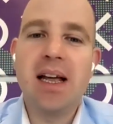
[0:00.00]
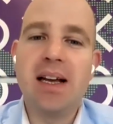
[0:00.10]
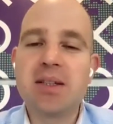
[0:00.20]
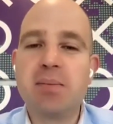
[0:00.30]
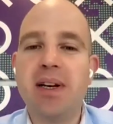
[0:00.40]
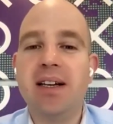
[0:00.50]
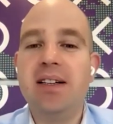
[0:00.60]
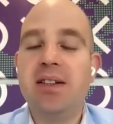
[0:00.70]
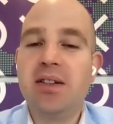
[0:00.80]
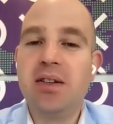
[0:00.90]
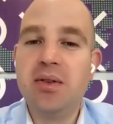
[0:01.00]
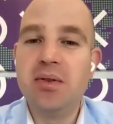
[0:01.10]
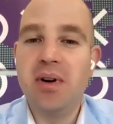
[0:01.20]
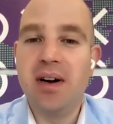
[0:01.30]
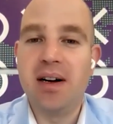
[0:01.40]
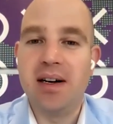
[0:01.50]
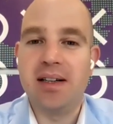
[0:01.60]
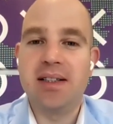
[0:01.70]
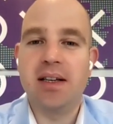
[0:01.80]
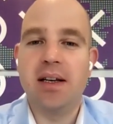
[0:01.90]
explained to
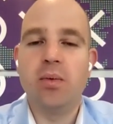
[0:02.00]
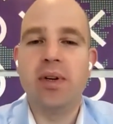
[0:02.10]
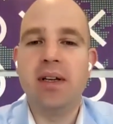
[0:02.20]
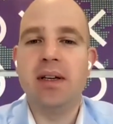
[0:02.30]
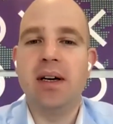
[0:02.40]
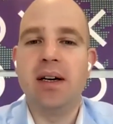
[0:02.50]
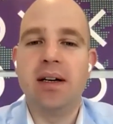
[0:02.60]
us, and we